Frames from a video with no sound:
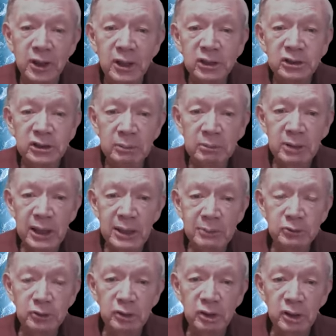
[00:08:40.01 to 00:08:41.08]

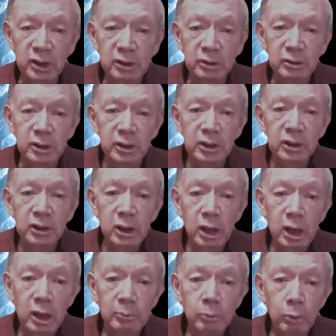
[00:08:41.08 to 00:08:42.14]
Sometimes the little
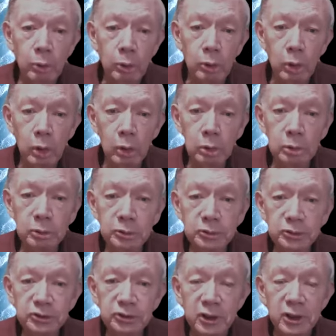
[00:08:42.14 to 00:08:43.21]
cardboard
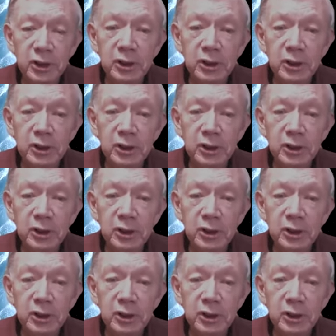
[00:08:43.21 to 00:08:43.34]
holes